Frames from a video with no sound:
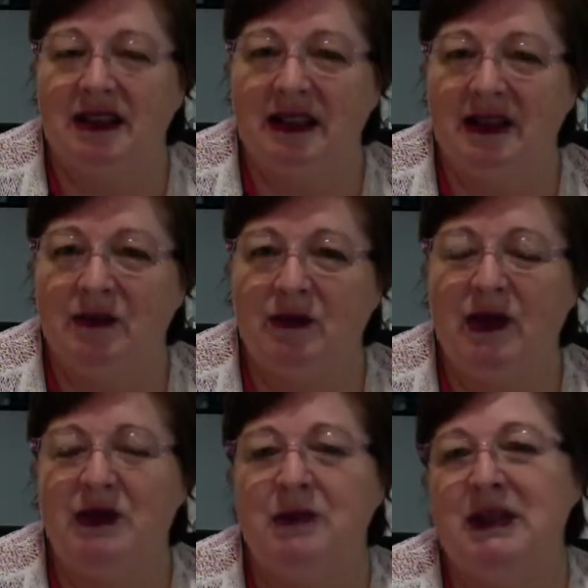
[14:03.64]
it
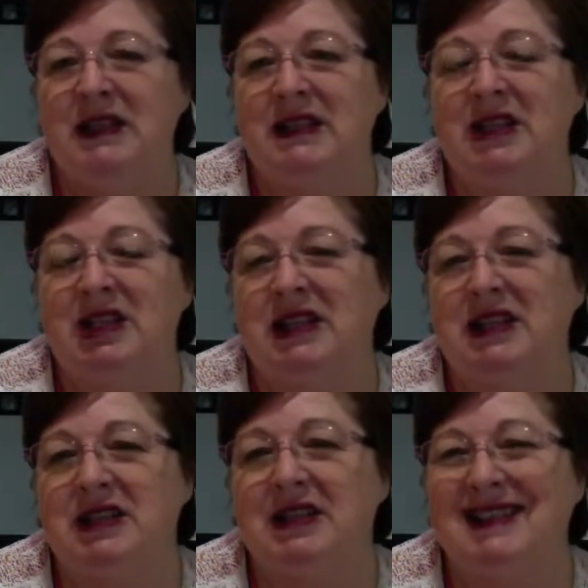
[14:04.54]
will begin to
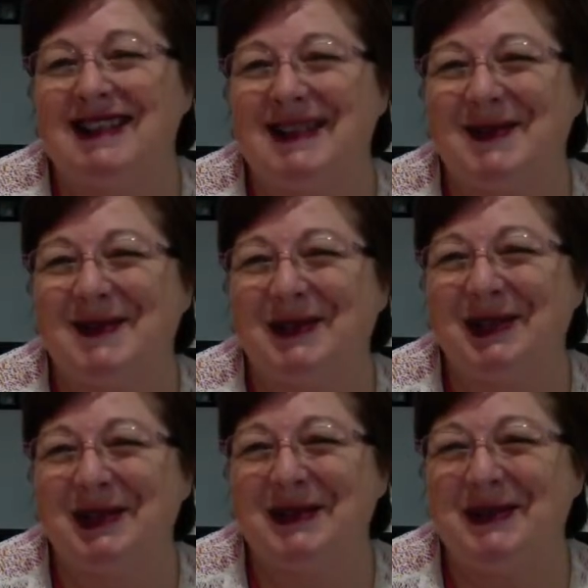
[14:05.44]
change things up for
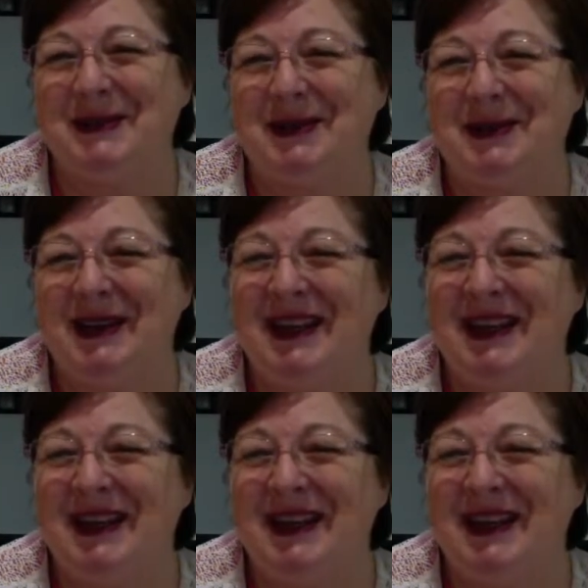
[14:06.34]
you as well.